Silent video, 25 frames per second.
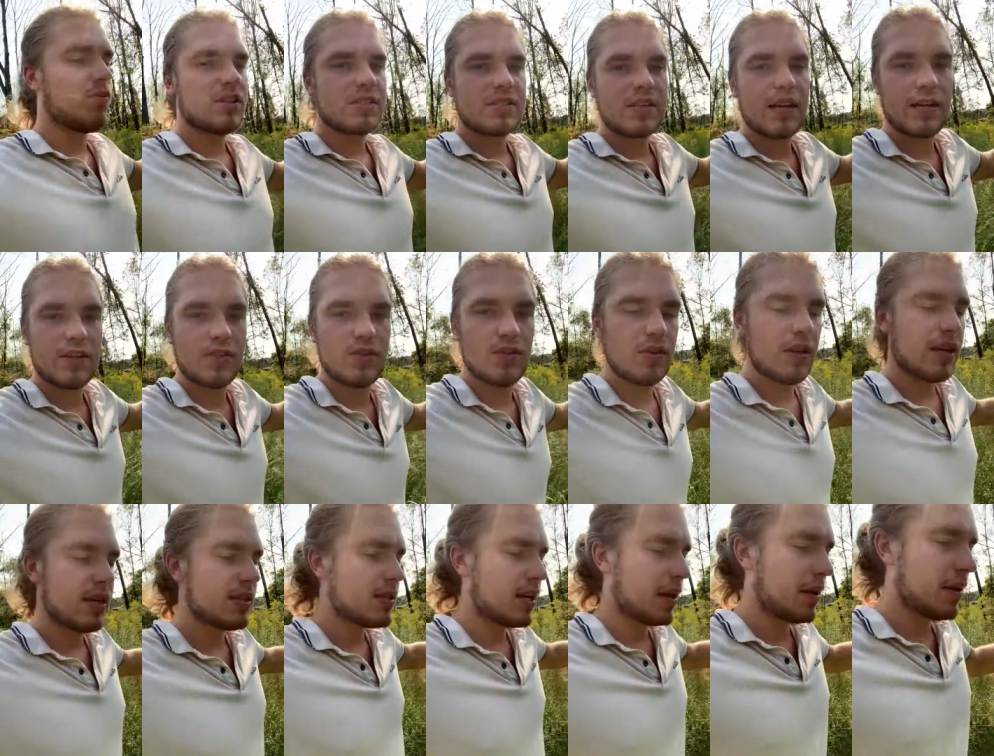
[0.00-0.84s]
Once I do
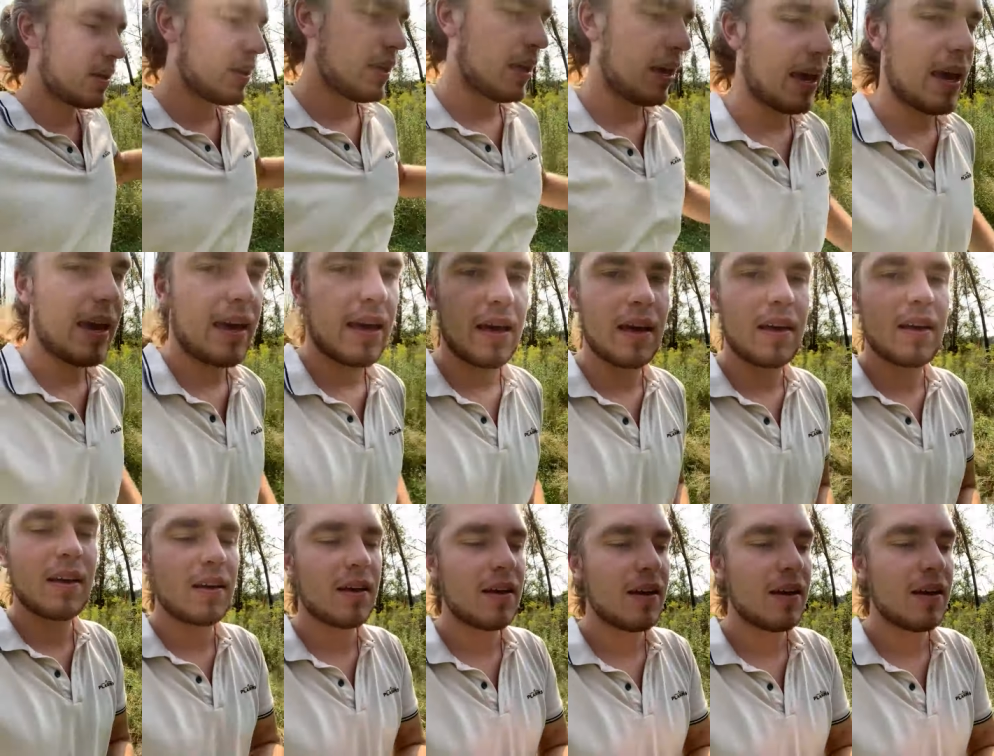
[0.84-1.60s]
that, it's like, yeah,